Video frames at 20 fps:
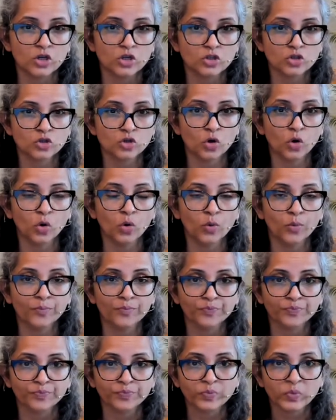So
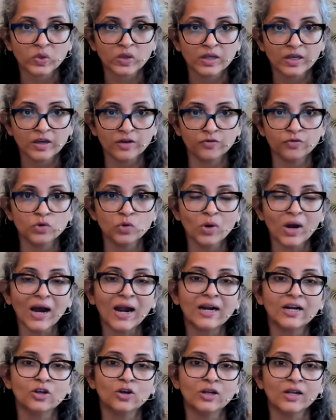if you
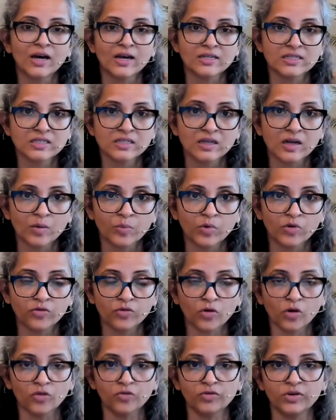had your last cup of
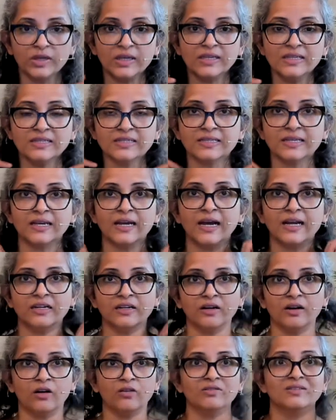coffee, say at
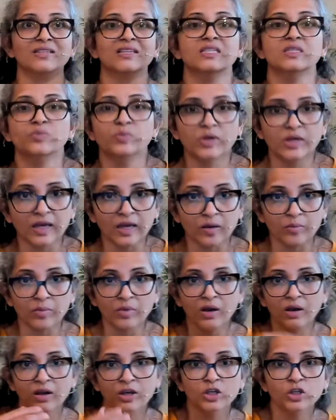around 6 p.m.,
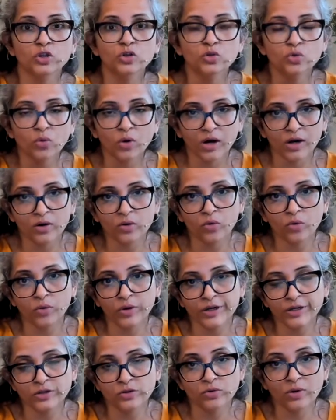you are
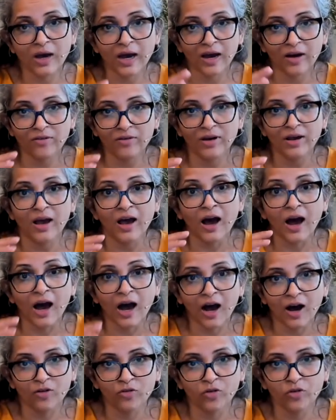going to have
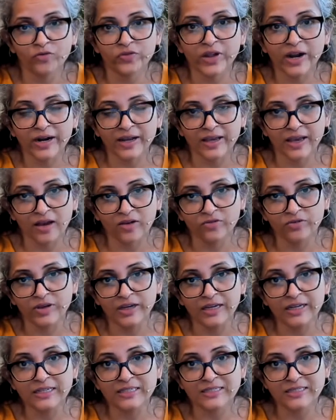half of that
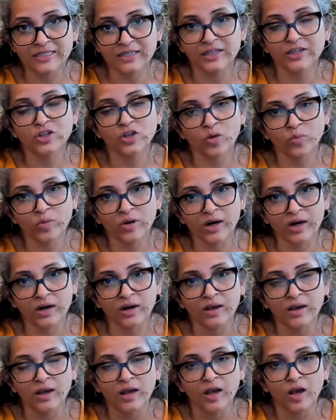caffeine still in your blood
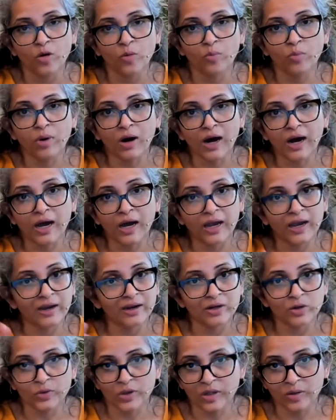
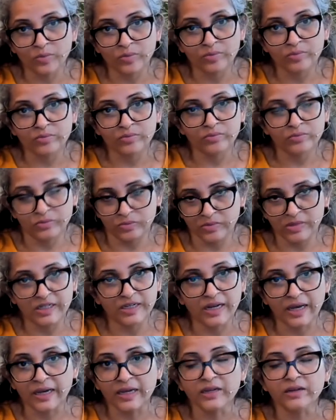by 12
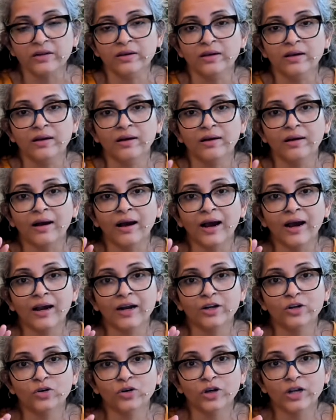midnight,
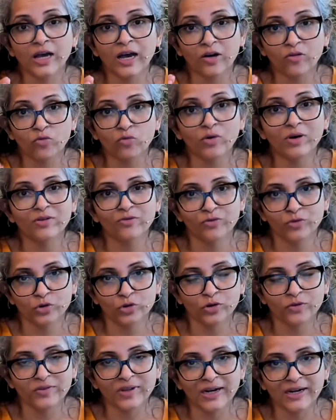and you're going to have
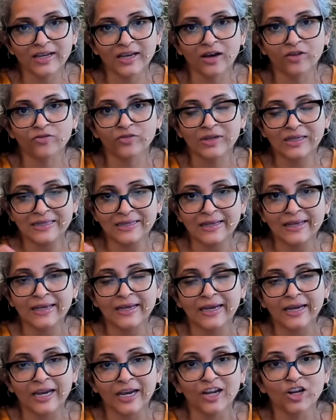1/4 of that caffeine
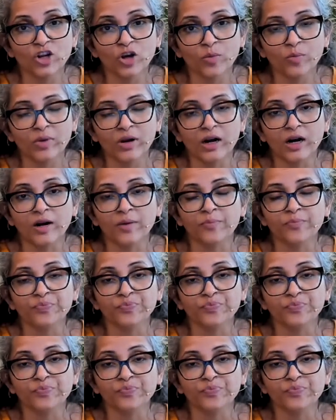in your blood